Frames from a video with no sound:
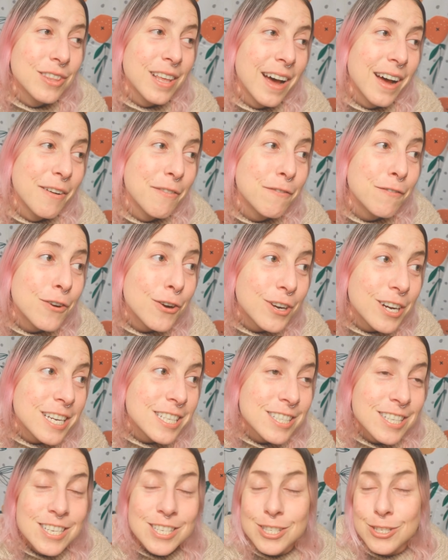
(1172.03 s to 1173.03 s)
that
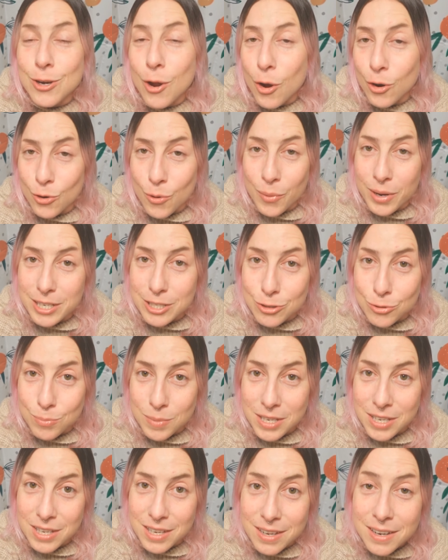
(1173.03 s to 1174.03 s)
Fergus is not going to
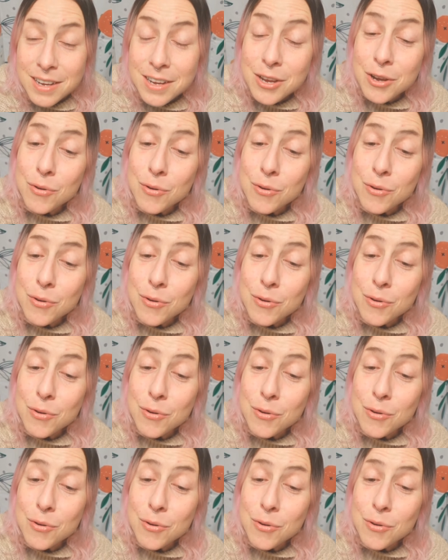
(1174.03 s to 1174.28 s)
be